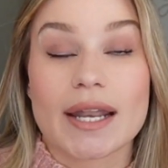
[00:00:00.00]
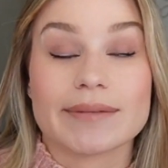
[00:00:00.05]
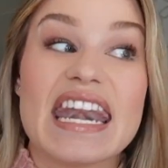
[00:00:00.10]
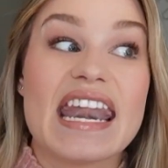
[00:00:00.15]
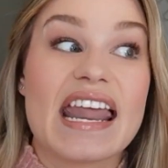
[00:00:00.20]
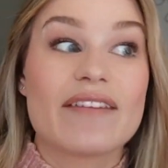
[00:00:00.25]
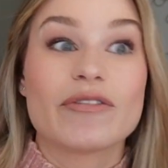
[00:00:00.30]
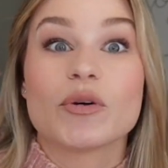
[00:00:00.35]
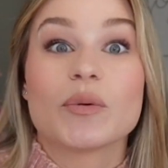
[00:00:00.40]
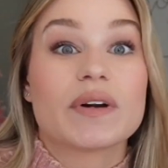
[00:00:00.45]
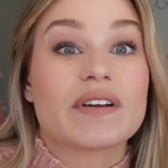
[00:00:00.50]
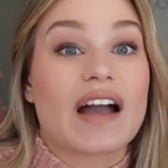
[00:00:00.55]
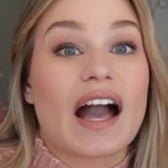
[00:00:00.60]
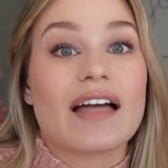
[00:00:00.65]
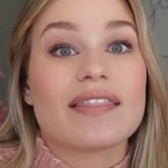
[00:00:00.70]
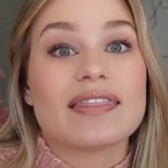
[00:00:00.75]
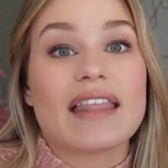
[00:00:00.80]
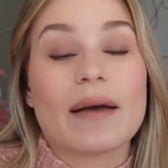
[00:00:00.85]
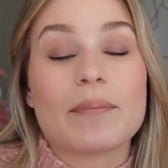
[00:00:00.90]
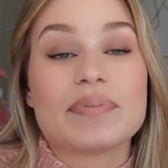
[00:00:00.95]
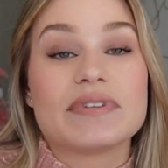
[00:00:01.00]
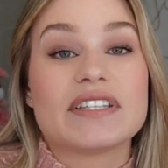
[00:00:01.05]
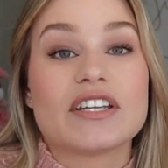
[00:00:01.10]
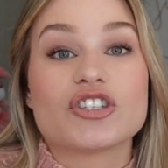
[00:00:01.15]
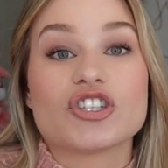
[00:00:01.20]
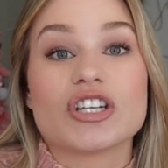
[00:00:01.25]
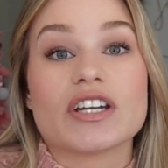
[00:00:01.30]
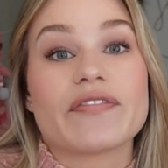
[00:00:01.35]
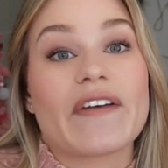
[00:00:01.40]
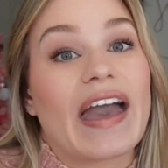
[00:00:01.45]
Never would have gotten that
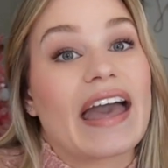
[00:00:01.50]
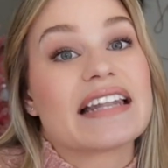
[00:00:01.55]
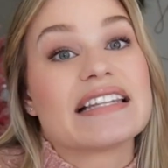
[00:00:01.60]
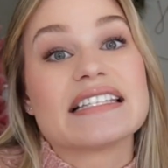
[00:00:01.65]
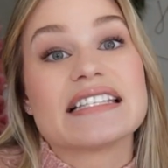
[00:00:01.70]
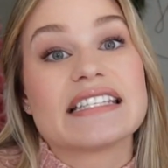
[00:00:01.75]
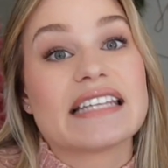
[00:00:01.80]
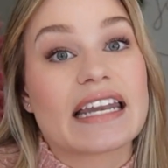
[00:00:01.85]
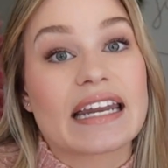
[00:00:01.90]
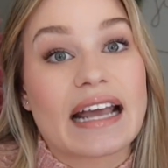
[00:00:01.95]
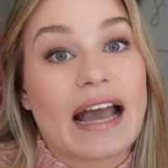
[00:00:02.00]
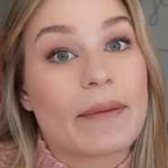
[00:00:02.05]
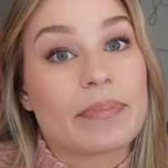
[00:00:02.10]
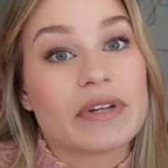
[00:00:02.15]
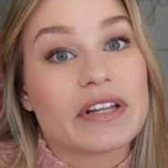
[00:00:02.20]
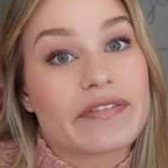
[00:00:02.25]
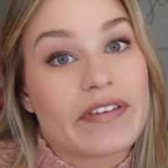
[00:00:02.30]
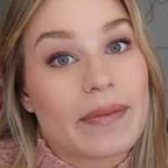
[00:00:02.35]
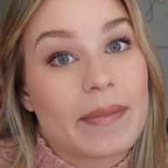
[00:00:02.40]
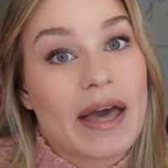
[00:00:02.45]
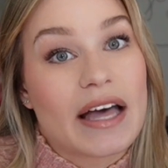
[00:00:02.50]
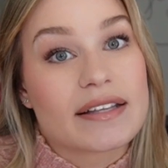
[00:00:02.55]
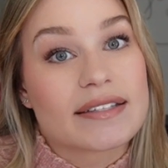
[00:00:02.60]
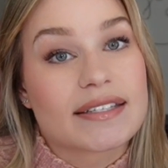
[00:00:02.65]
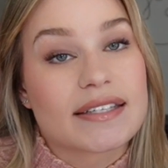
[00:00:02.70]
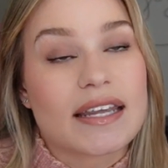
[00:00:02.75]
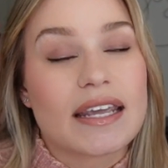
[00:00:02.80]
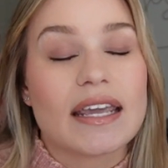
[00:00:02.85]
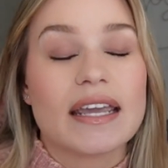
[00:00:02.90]
position if I hadn't sent a couple of emails,